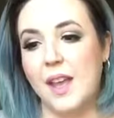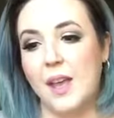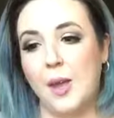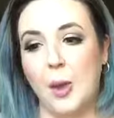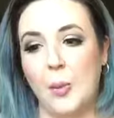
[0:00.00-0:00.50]

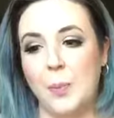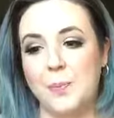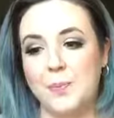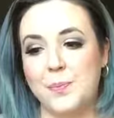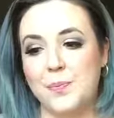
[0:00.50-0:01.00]

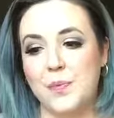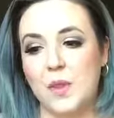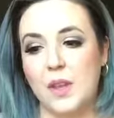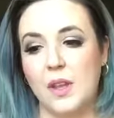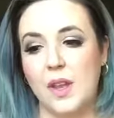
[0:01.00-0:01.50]

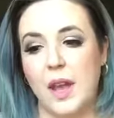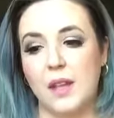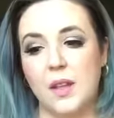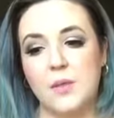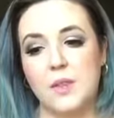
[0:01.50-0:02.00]
I
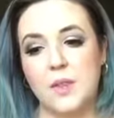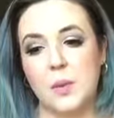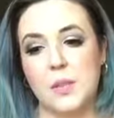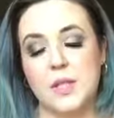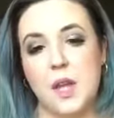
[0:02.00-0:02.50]
loved that there
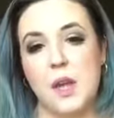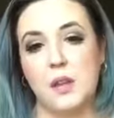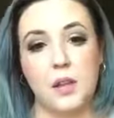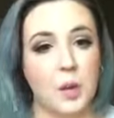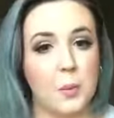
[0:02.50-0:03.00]
was a
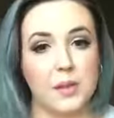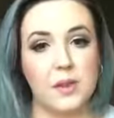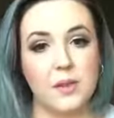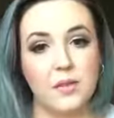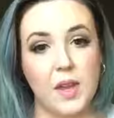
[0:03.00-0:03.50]
low
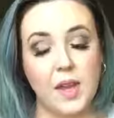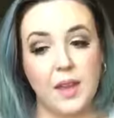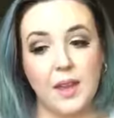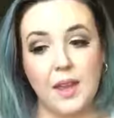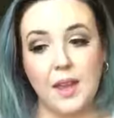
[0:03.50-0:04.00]
monthly fee.
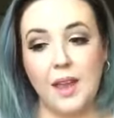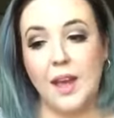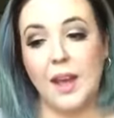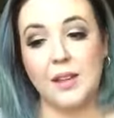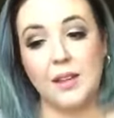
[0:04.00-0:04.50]

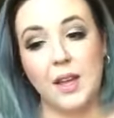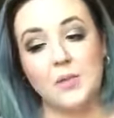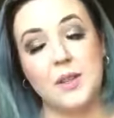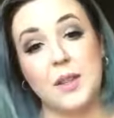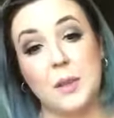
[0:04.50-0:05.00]
I
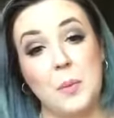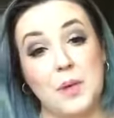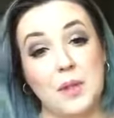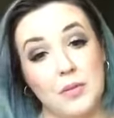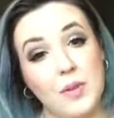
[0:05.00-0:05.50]
loved that the
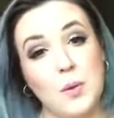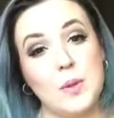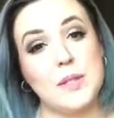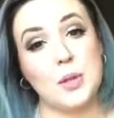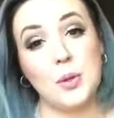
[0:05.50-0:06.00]
monthly fee
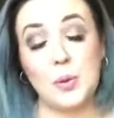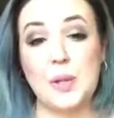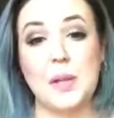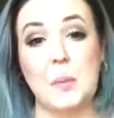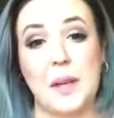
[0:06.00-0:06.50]
was
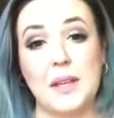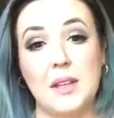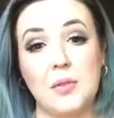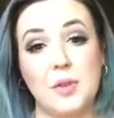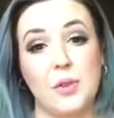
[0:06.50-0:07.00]
included in my
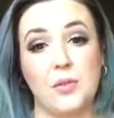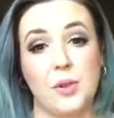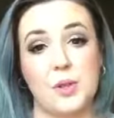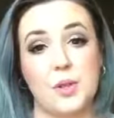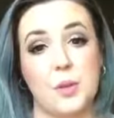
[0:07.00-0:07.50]
kit for the
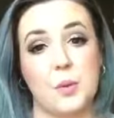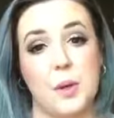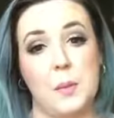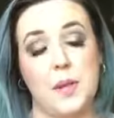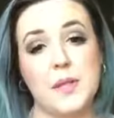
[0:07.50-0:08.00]
first
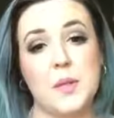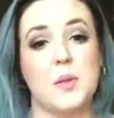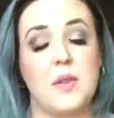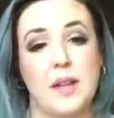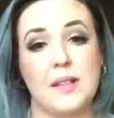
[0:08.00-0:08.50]
3 months. So
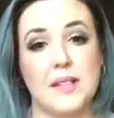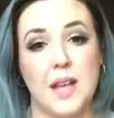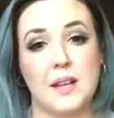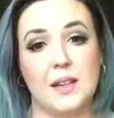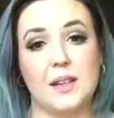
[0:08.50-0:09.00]
if I
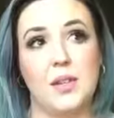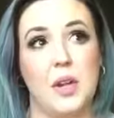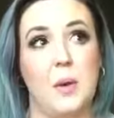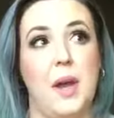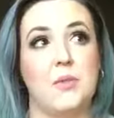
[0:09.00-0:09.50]
decided, you know,
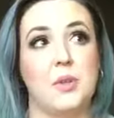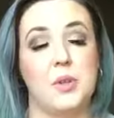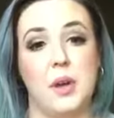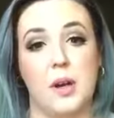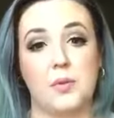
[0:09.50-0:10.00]
after
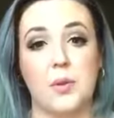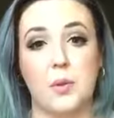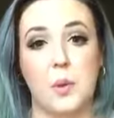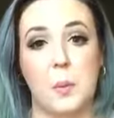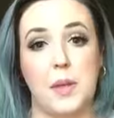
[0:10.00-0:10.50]
trying for
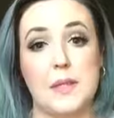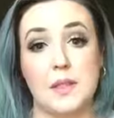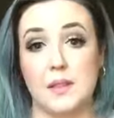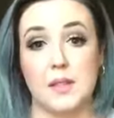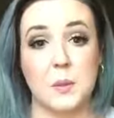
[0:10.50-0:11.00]
3 months
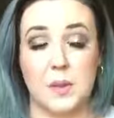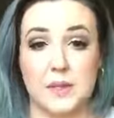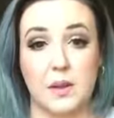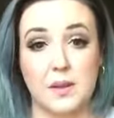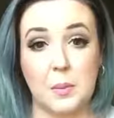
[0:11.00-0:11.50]
that this was
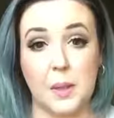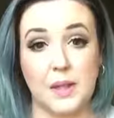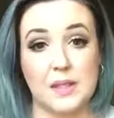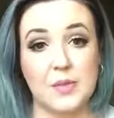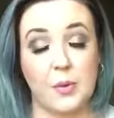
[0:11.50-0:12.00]
not the
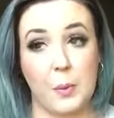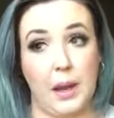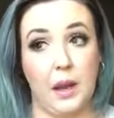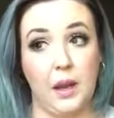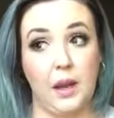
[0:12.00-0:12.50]
place for
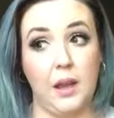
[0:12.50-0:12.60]
me,